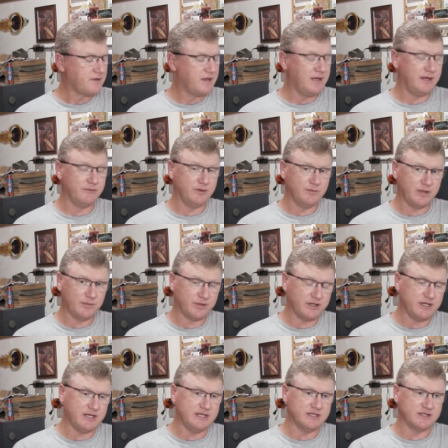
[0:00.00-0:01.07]
And remember,
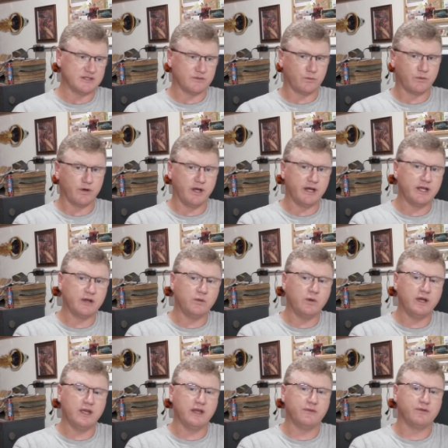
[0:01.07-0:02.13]
he is running
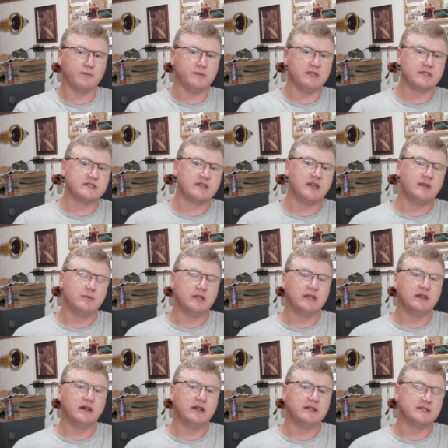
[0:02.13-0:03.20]
away from the assignment
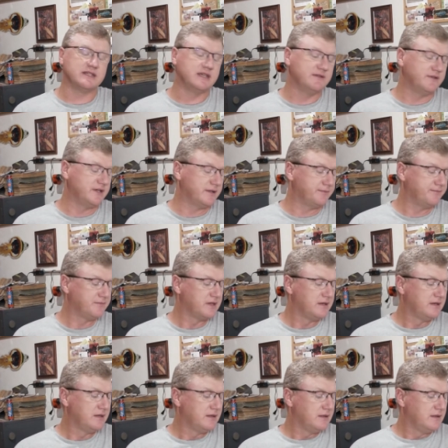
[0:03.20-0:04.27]
God has given him.
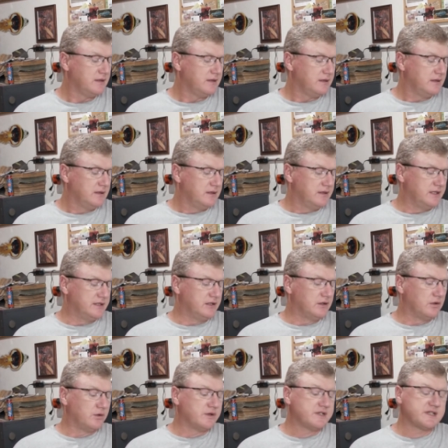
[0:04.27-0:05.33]
Then the
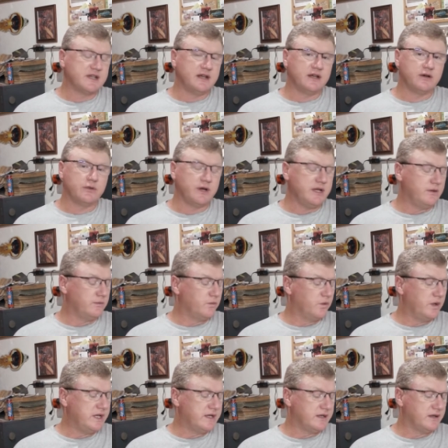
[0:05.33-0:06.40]
Lord sent a great
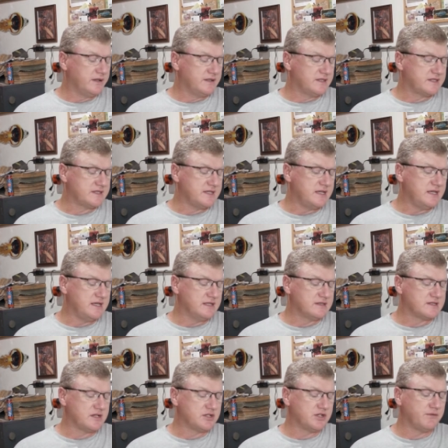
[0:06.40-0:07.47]
wind on the sea, and
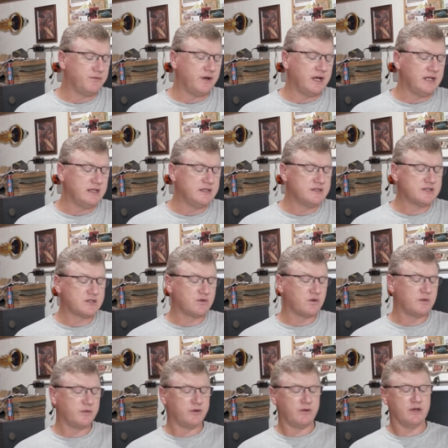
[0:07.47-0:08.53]
such a violent
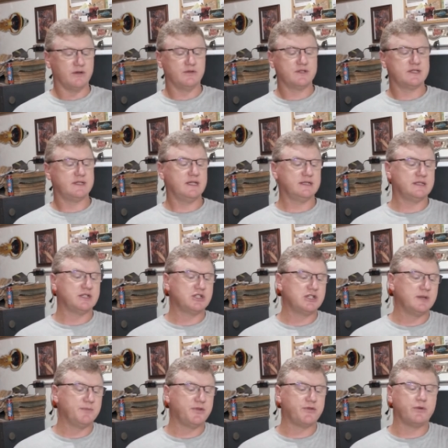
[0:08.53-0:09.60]
storm arose that the
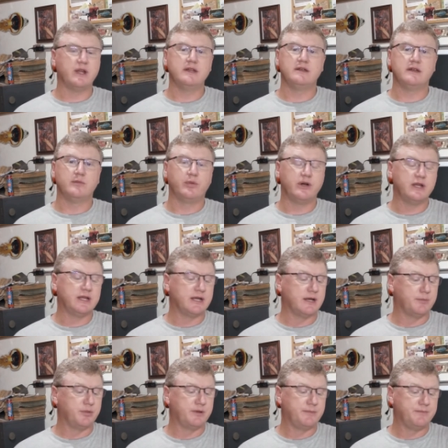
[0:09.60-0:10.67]
ship threatened to break
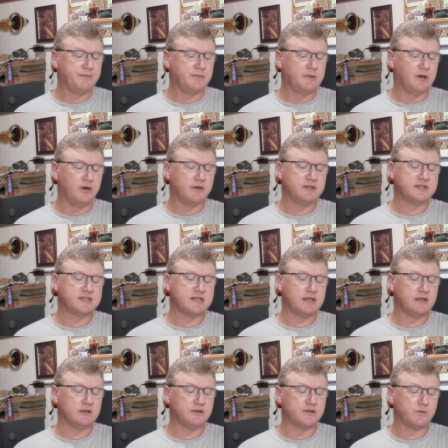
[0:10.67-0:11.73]
up. All the
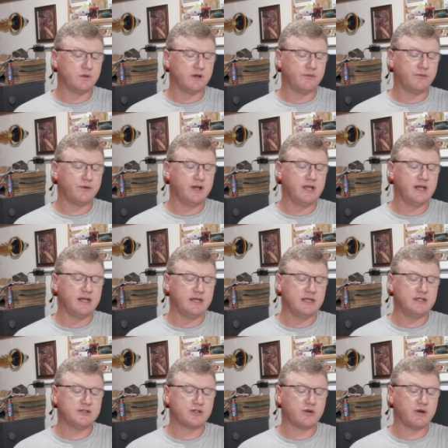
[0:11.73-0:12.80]
sailors were afraid, and
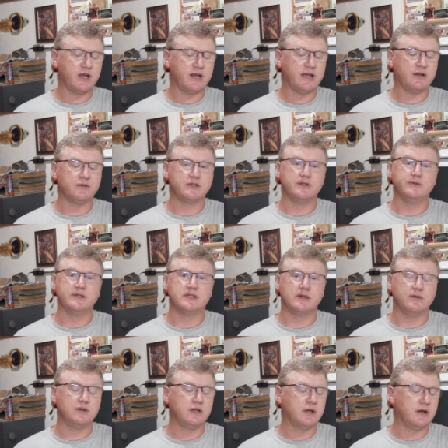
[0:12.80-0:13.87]
each cried out to his
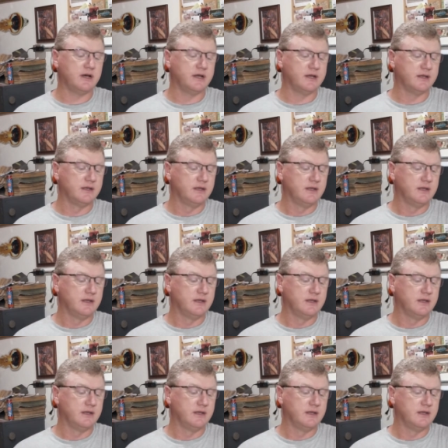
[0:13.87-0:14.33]
own God.